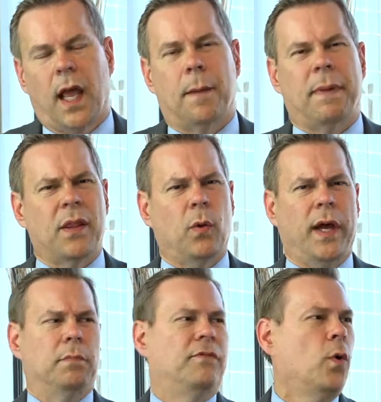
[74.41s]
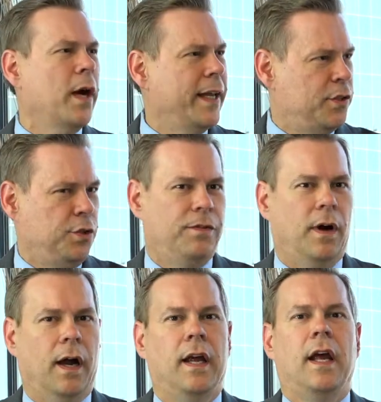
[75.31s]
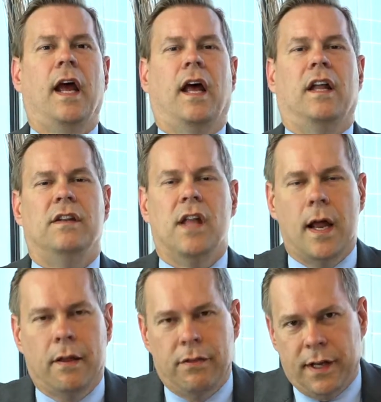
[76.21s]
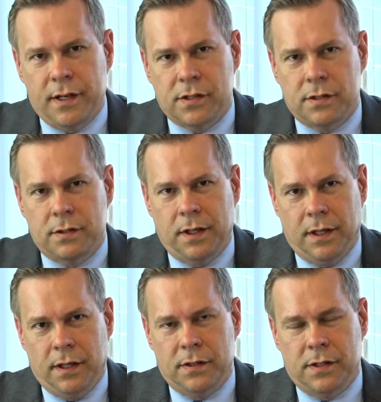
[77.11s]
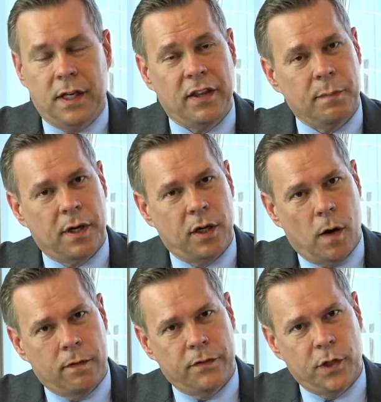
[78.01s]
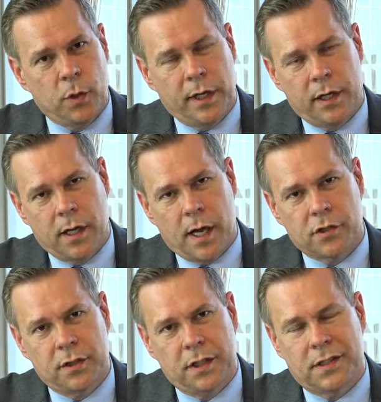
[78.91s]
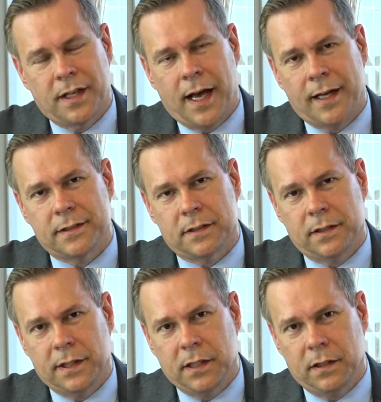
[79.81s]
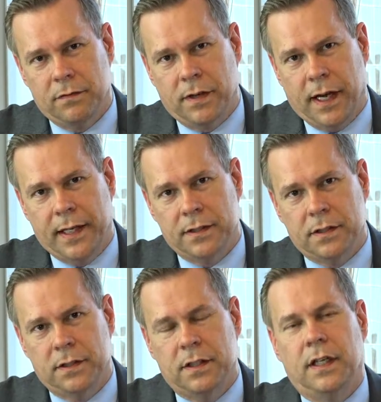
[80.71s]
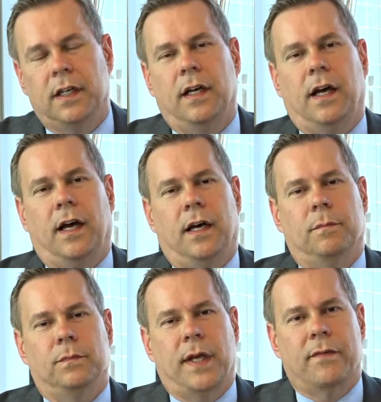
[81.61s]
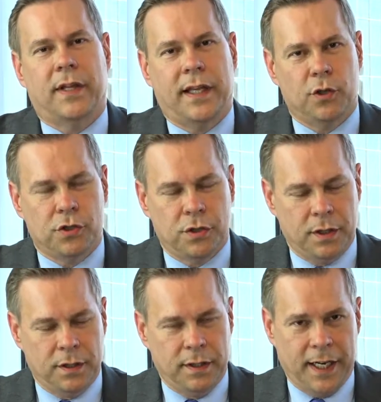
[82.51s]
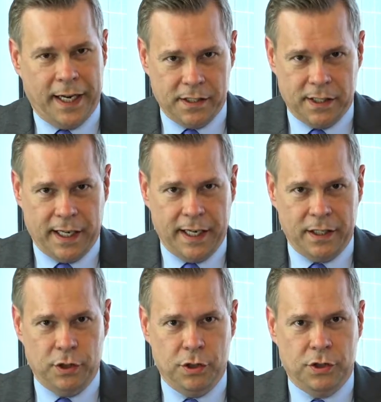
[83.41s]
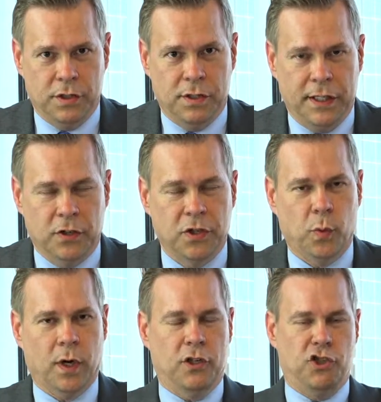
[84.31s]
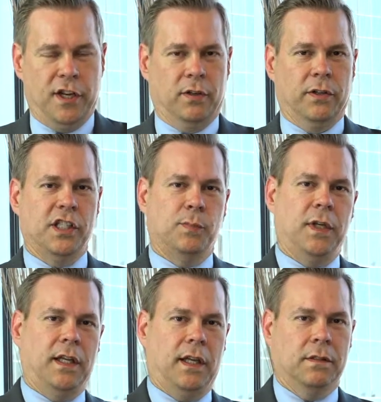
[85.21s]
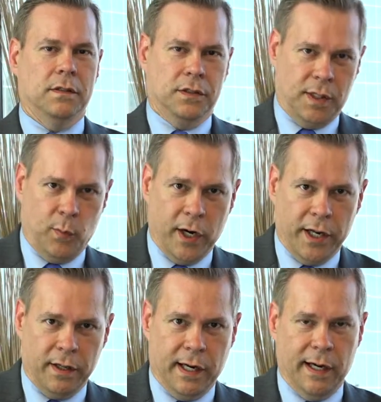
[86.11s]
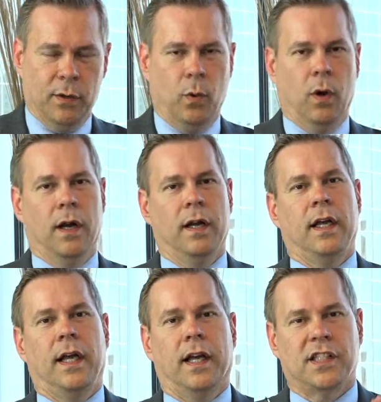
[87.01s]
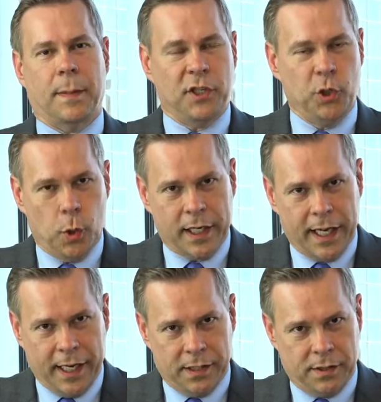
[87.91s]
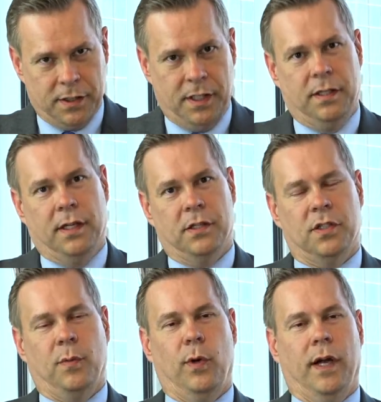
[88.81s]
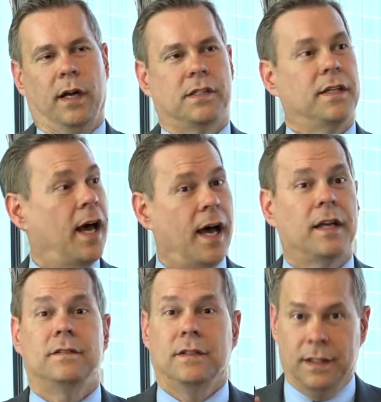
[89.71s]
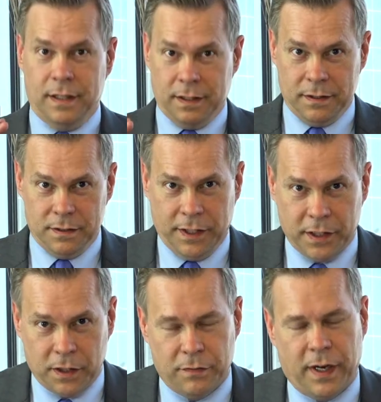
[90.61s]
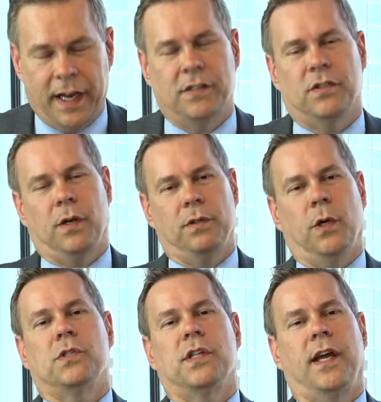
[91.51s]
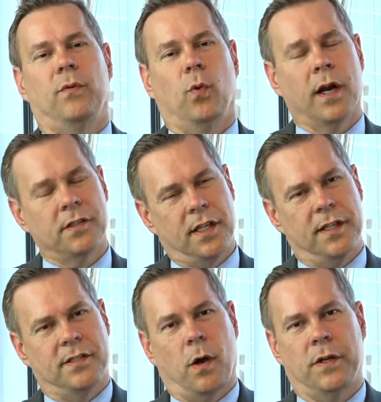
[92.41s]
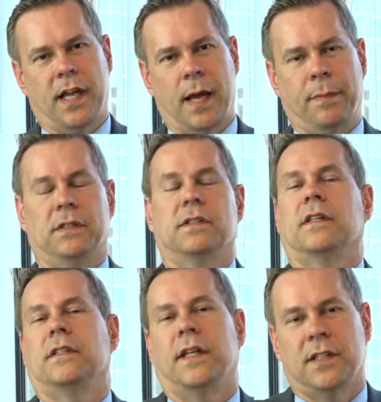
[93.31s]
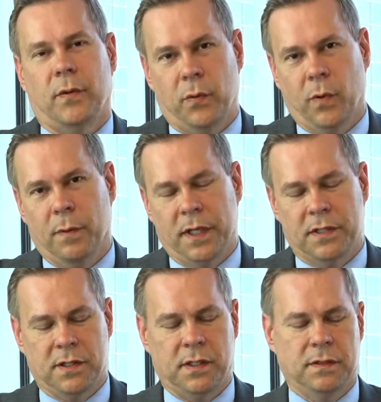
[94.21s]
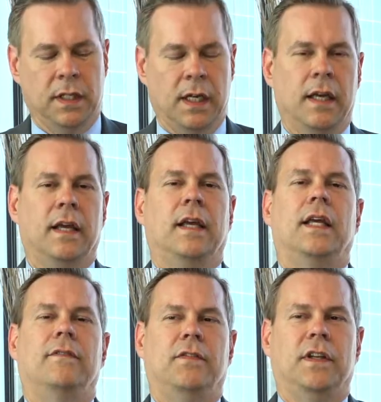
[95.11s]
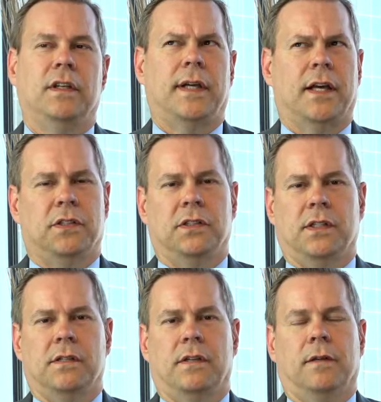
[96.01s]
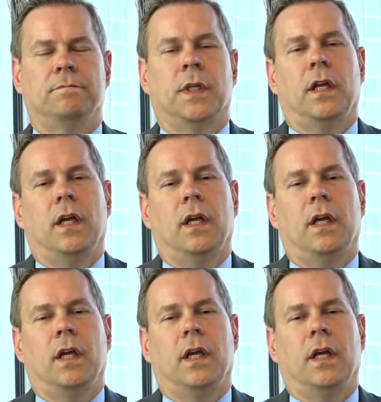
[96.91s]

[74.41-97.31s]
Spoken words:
And by the way, before I get too far, none of this is anything but an overview and introduction. It's not legal advice. Everything that I say, you should hear the word generally speaking somewhere in there, or except in your case in there somewhere. It's not legal advice. So don't say, Warren said this always happens, because that's not what Warren meant to say, even if he actually says that.